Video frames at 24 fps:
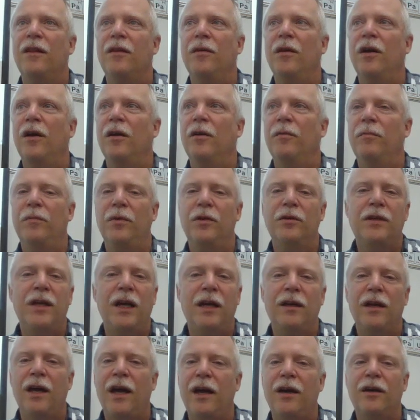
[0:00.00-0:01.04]
Uh,
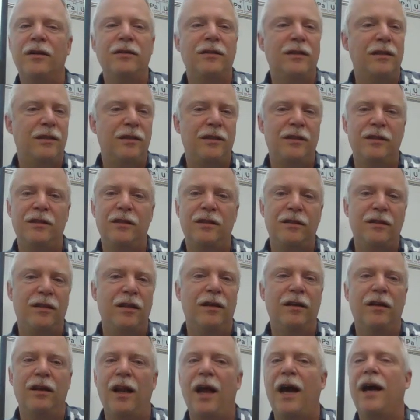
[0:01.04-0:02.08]
butane lighters, this is
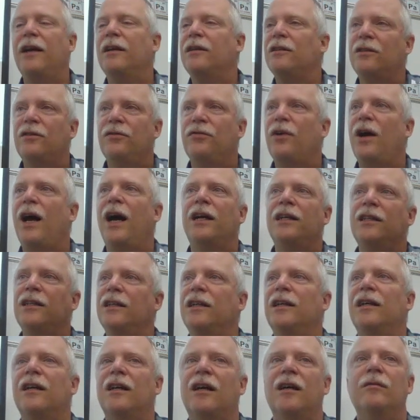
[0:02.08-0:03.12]
the lightest
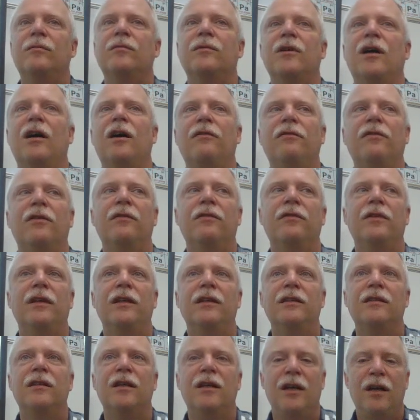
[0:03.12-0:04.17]
fraction that comes off of
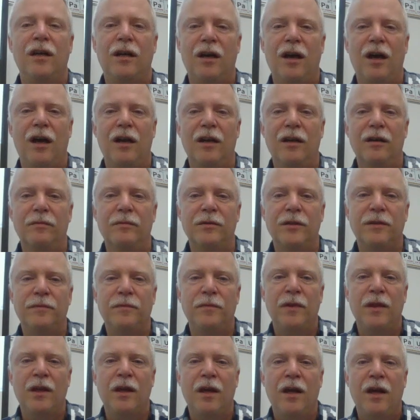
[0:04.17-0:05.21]
these columns.
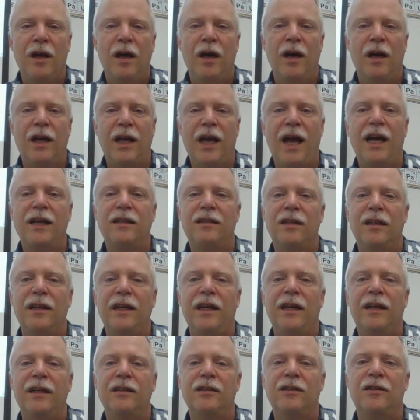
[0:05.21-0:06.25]
Uh,
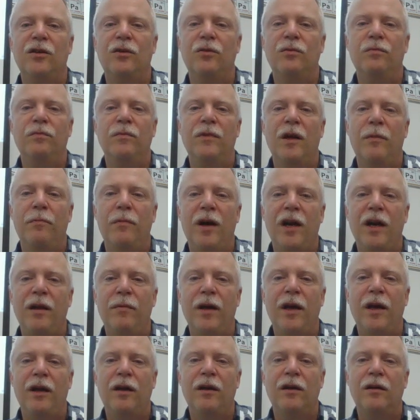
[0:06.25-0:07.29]
gasoline is the, the money
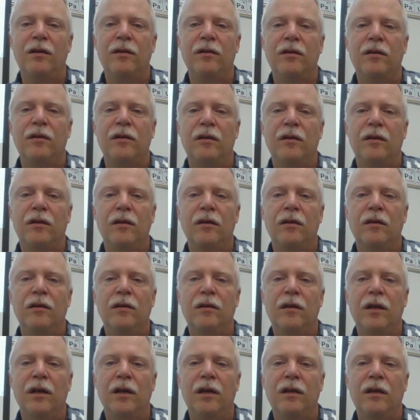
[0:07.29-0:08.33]
maker,
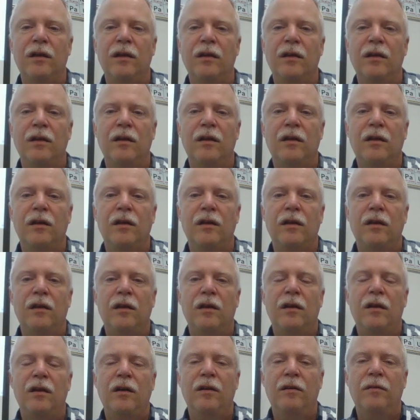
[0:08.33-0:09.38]
okay?
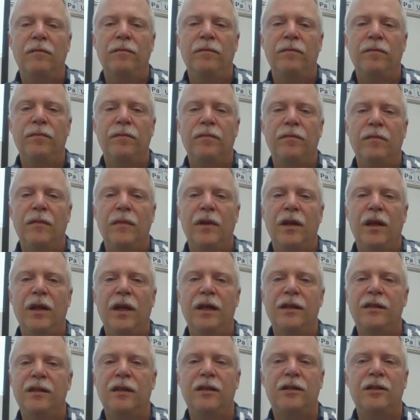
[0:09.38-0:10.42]
Um,
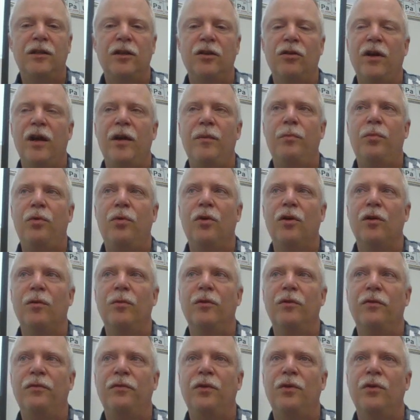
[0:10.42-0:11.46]
it's such a great
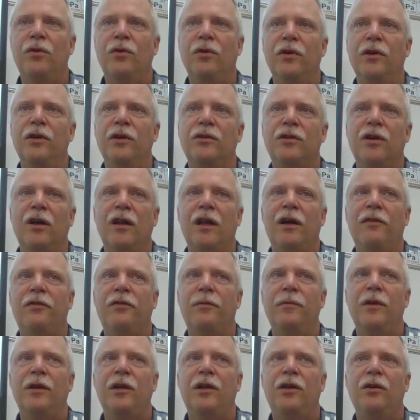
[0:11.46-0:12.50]
portable fuel. You saw that
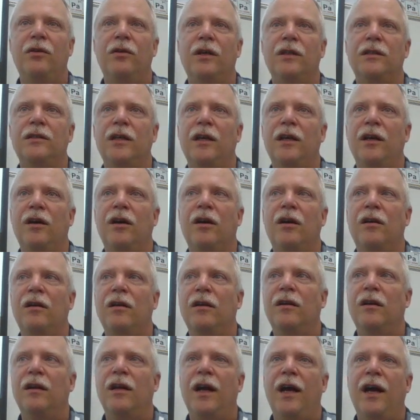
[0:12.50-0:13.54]
from the Q S A
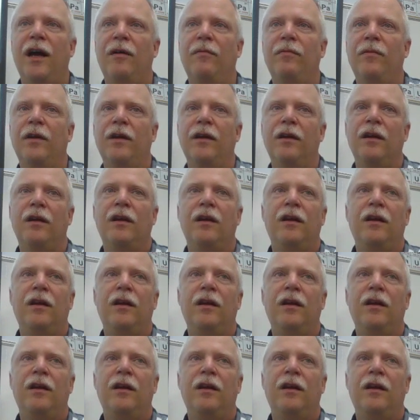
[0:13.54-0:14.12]
R lab that,